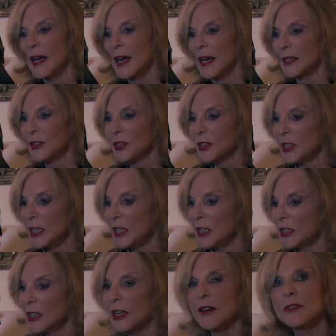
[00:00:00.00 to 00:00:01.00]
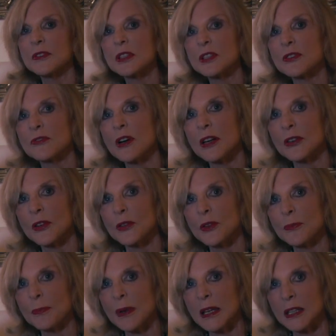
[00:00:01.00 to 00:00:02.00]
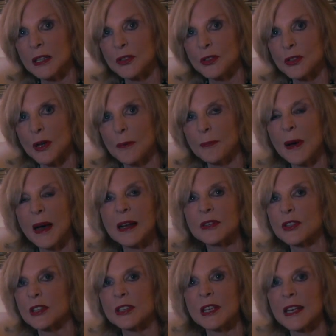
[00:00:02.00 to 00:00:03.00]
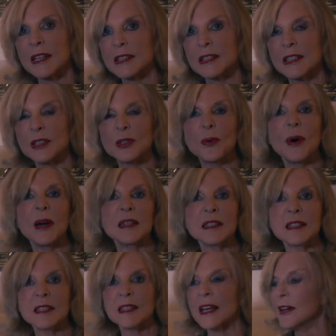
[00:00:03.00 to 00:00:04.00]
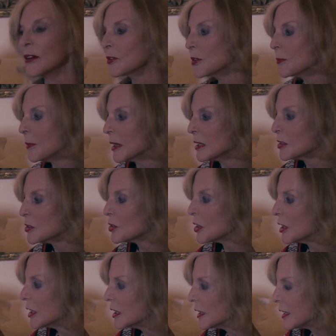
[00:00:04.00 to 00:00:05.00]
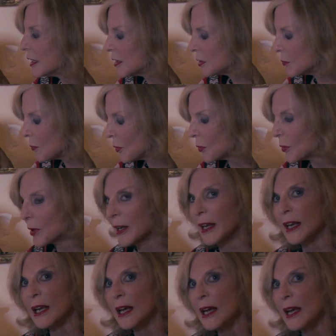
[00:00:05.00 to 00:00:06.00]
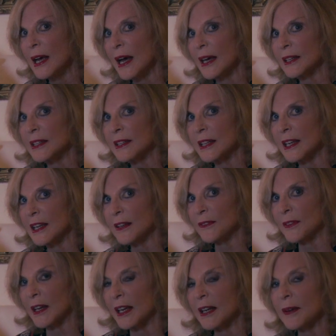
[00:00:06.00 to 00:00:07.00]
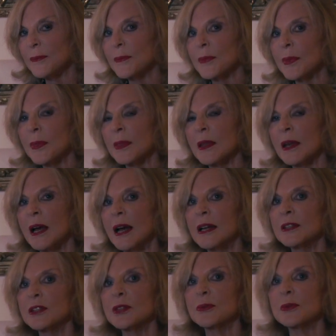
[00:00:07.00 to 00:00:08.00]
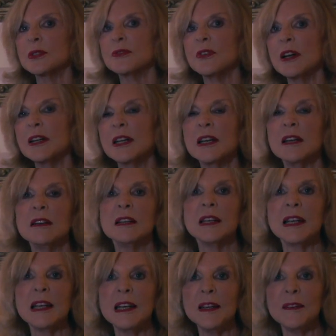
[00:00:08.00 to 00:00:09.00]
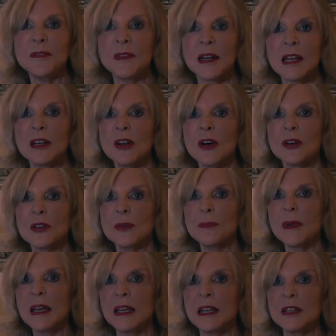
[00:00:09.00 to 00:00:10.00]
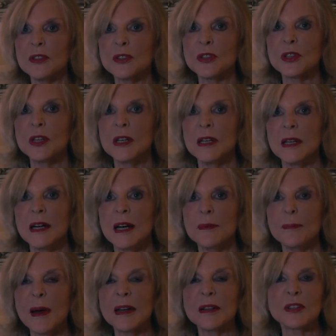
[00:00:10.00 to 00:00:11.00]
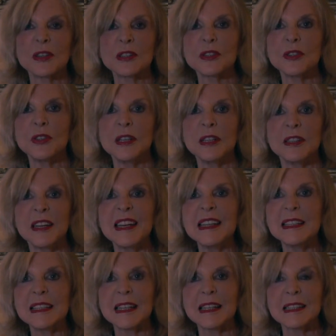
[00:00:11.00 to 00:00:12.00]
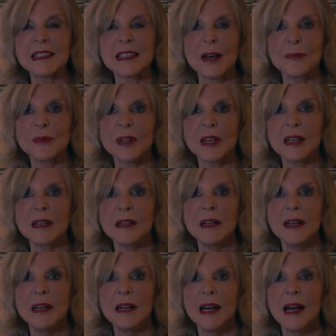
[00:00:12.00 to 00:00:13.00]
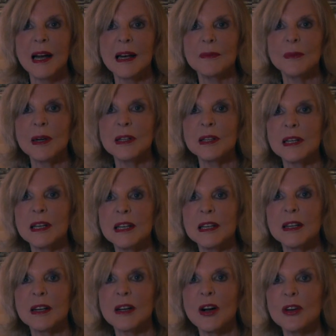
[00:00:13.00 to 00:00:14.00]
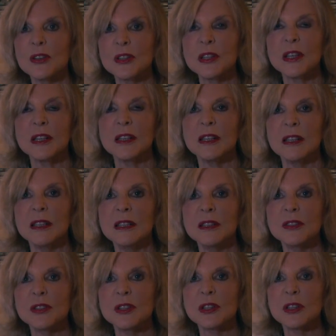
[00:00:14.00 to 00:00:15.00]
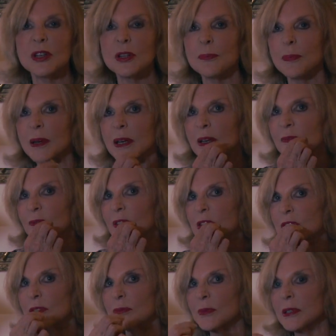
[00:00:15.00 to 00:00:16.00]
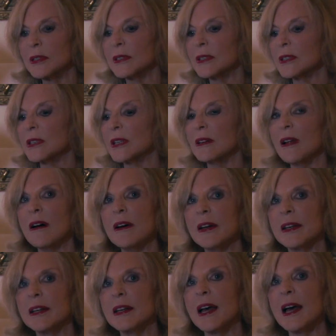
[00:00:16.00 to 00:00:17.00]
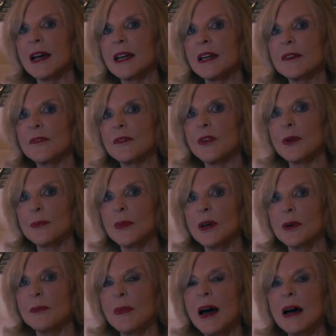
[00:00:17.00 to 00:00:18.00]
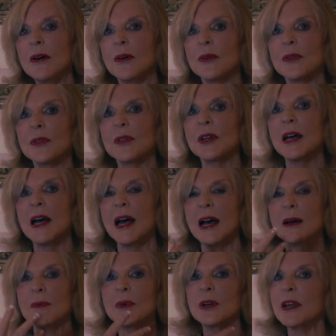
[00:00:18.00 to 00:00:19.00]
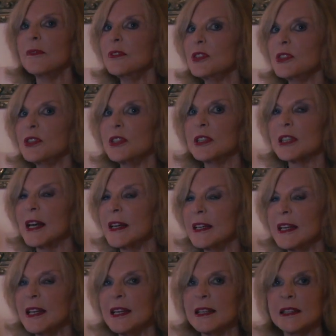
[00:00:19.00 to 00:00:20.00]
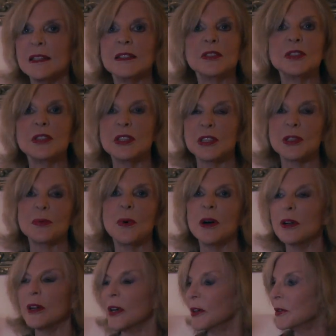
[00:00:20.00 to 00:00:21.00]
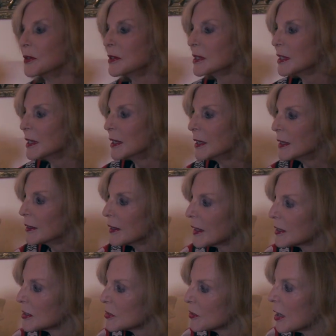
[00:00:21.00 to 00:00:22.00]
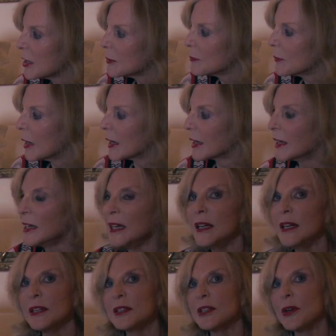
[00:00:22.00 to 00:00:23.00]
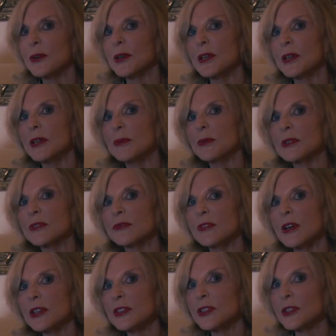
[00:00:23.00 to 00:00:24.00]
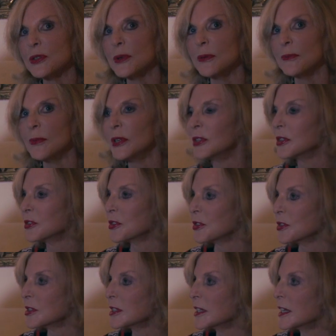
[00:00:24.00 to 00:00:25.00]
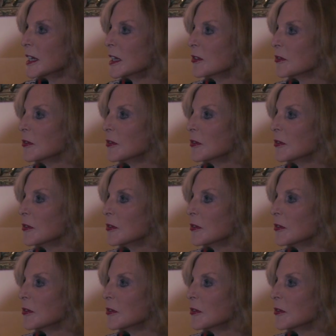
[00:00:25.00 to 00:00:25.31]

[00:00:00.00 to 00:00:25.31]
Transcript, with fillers: And she loves to run on the beach, and Patrick takes her twice a day on the beach, early in the morning and in the evening. And she was running early evening along the beach, and Patrick saw her eating something. And when he got to her, she'd got a big fisherman's line hanging from her mouth. And whatever she'd eaten, she'd swallowed. That's right, Maggie. So he was rushed to emergency. Thought it